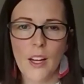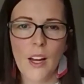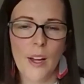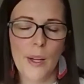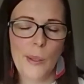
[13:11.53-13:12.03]

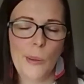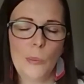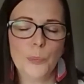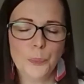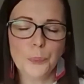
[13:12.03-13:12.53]

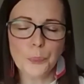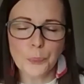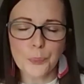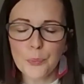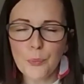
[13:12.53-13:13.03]
So
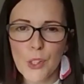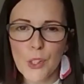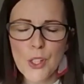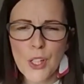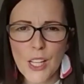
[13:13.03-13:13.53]

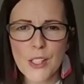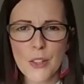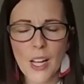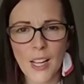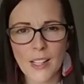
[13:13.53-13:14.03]
it
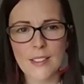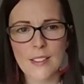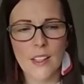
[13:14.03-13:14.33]
has